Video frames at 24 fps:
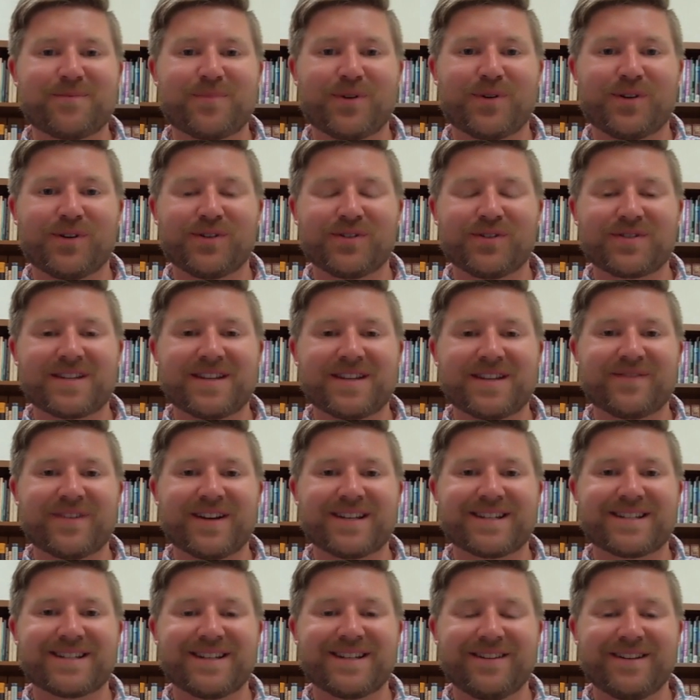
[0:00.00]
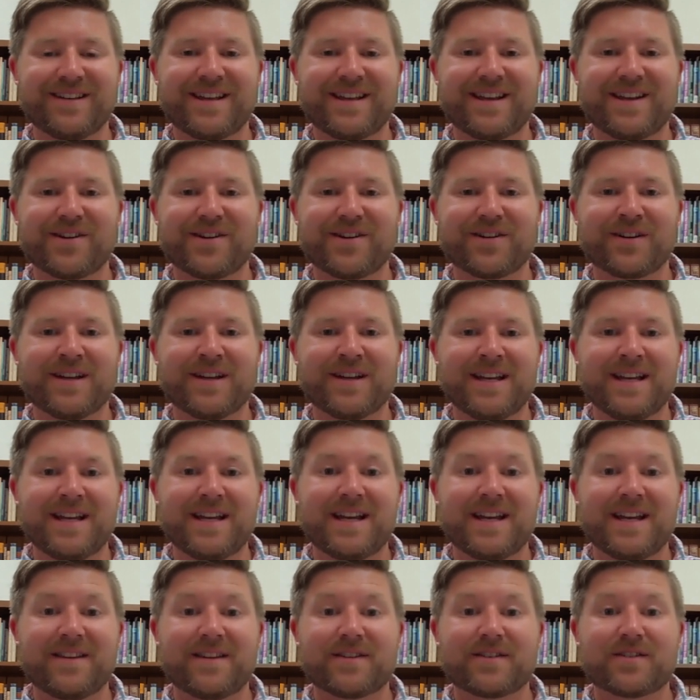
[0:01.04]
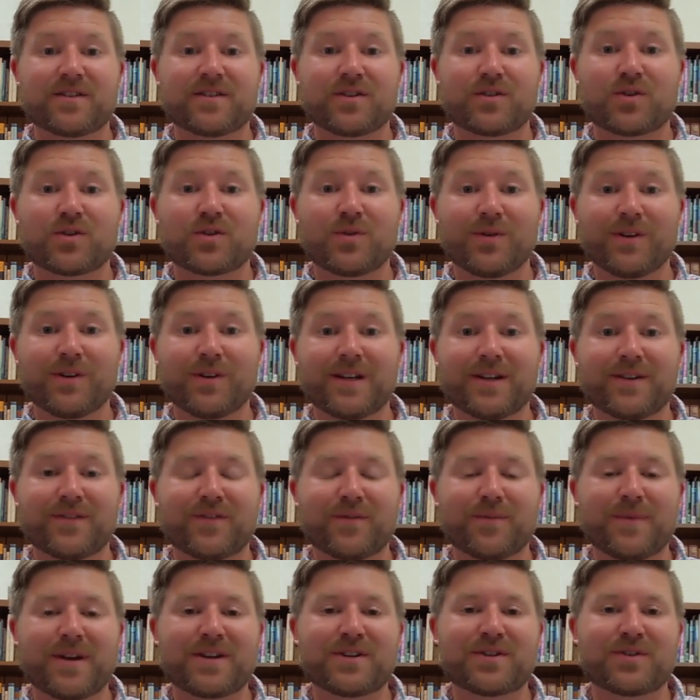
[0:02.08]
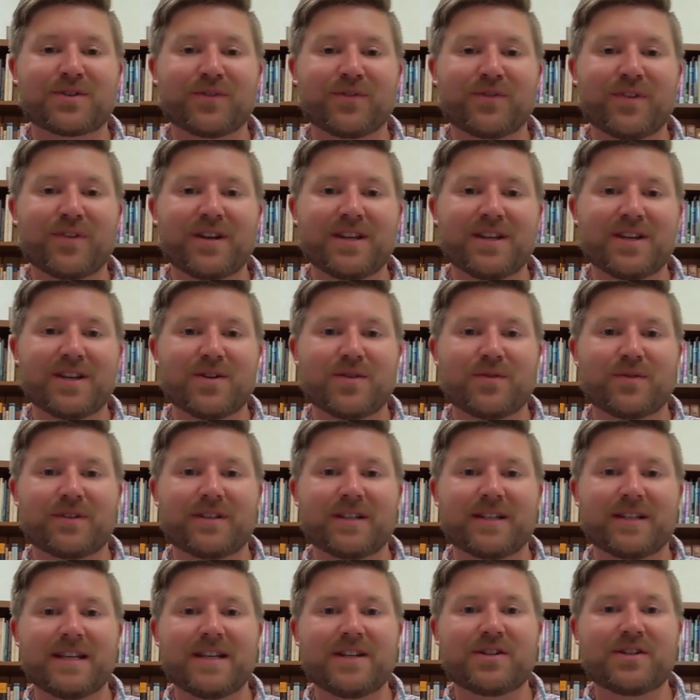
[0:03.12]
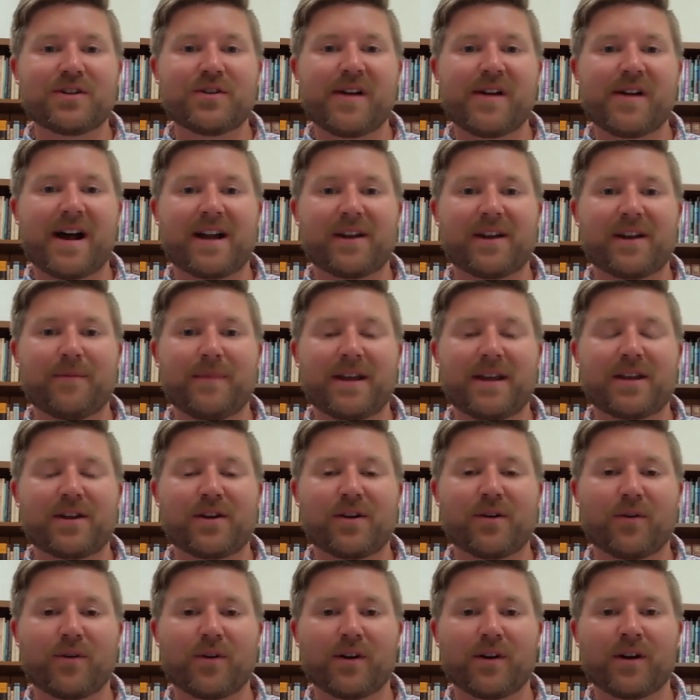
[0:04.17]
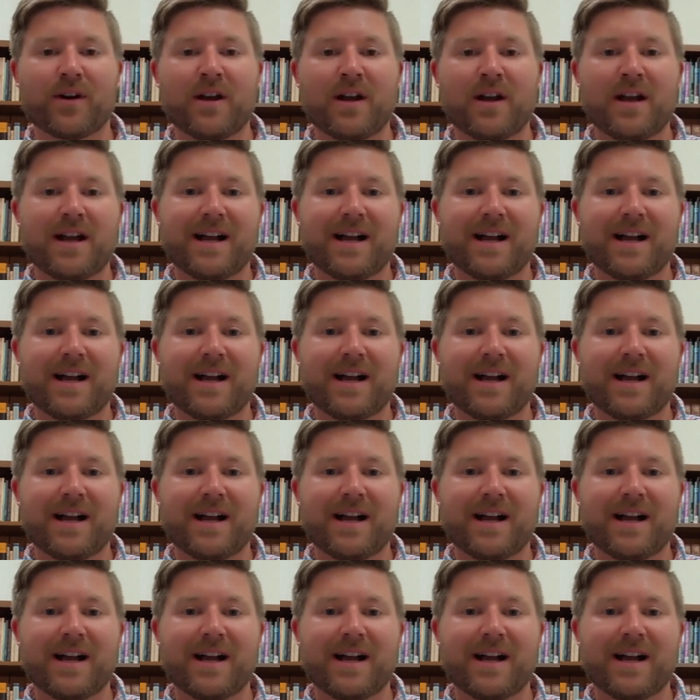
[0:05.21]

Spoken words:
Paul's in Visalia here, and this is a short informational video to teach you how to make your